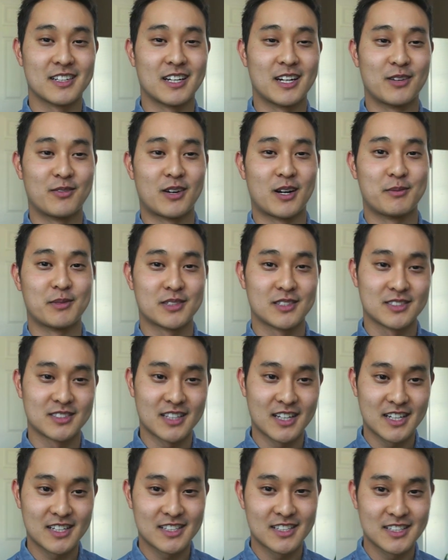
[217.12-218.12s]
environmental
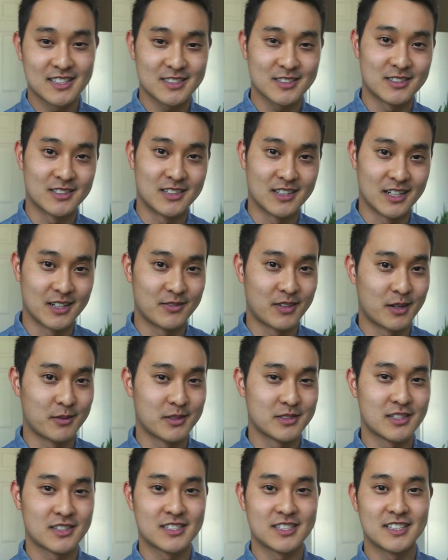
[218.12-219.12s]
scientists or
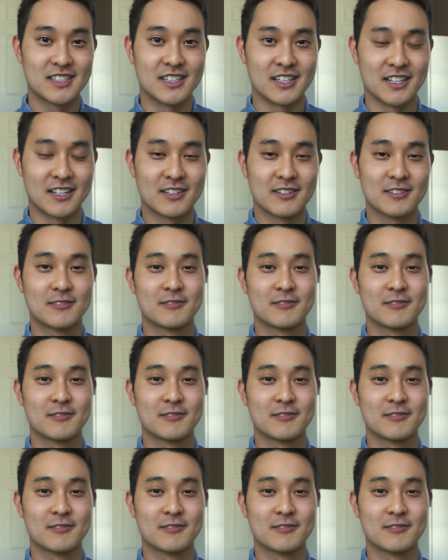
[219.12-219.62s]
environmental engineering?